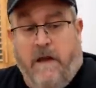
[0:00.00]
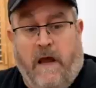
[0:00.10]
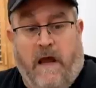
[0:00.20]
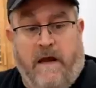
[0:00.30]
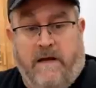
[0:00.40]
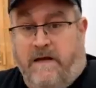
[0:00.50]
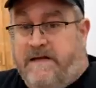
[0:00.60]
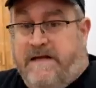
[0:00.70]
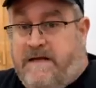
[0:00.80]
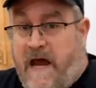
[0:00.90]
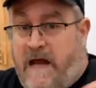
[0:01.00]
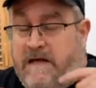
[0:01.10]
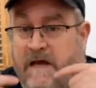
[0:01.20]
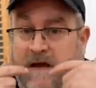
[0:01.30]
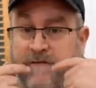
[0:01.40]
And it'll detect
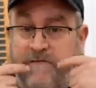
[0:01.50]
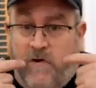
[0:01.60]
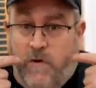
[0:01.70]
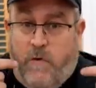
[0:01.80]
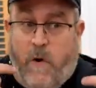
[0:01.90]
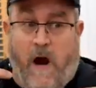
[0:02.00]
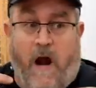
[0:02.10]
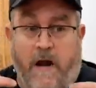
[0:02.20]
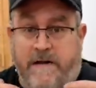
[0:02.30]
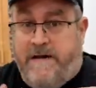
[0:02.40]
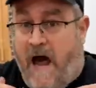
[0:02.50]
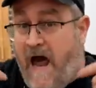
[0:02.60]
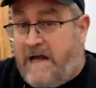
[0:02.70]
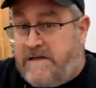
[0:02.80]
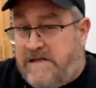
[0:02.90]
if you are
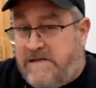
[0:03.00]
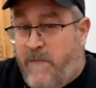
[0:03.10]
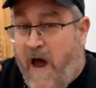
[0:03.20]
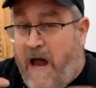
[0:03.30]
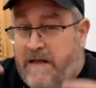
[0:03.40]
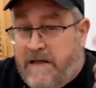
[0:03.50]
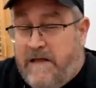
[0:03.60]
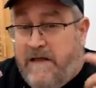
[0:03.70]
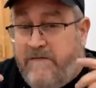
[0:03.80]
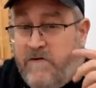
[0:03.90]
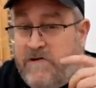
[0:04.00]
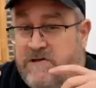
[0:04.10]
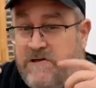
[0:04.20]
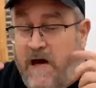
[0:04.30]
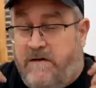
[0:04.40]
not smiling, if you
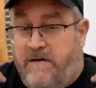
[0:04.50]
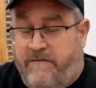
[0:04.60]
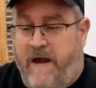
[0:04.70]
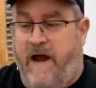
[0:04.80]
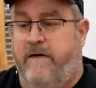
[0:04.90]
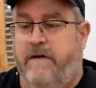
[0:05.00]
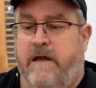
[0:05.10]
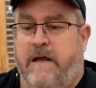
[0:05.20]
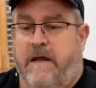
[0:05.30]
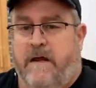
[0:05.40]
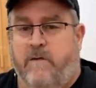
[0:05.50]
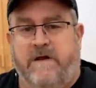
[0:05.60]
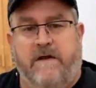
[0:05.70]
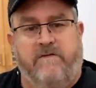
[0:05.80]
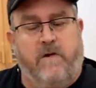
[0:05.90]
start to frown, it will
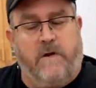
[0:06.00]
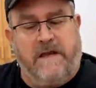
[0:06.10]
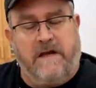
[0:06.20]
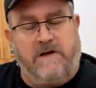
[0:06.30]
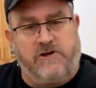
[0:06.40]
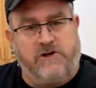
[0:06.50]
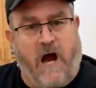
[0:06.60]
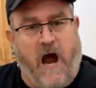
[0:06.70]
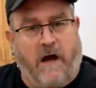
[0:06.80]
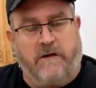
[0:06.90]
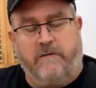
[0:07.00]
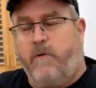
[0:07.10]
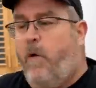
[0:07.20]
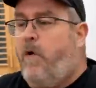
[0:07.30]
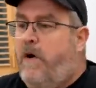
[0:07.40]
give you a little shock.
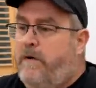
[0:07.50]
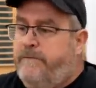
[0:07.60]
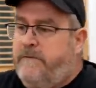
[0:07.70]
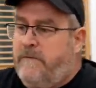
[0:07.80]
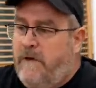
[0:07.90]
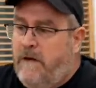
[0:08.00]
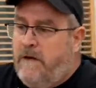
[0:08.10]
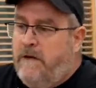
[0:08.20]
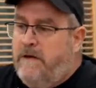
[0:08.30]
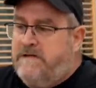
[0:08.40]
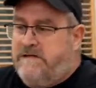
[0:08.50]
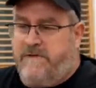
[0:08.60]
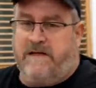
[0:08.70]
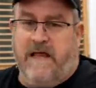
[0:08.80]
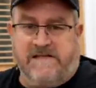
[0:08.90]
Or
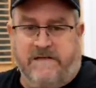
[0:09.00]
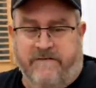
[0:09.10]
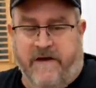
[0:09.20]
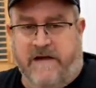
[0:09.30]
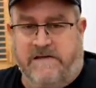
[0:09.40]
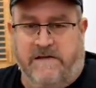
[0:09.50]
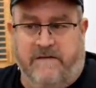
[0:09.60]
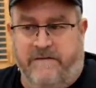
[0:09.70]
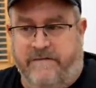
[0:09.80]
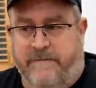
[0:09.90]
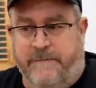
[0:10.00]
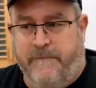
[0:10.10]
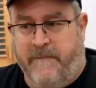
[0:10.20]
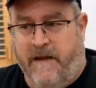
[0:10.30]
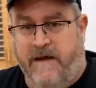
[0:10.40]
something less invasive,
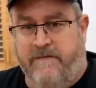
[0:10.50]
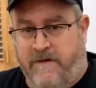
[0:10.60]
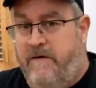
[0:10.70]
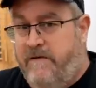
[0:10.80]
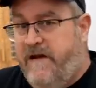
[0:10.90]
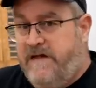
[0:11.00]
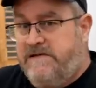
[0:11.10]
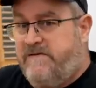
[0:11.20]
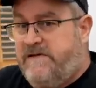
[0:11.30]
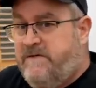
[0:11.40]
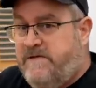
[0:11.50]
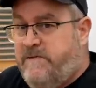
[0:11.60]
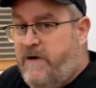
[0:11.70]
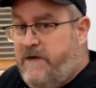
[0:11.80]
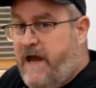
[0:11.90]
even though invasive seems to
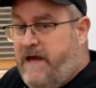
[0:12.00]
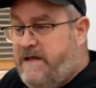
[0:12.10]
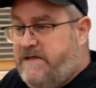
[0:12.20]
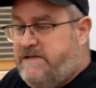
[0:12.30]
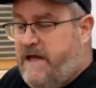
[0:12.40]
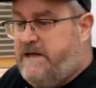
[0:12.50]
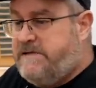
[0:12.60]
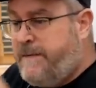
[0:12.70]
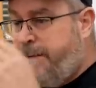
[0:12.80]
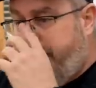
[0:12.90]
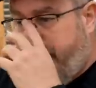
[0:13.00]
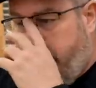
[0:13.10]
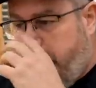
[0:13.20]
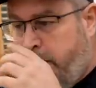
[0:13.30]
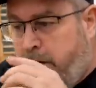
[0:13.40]
be okay these days,
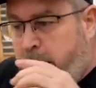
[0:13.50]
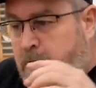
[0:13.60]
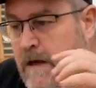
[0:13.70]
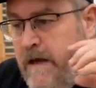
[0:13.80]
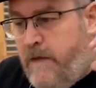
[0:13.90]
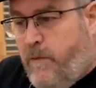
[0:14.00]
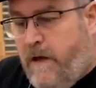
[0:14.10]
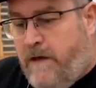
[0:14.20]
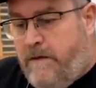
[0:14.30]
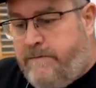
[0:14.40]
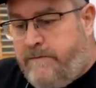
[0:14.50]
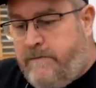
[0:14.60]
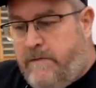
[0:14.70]
it will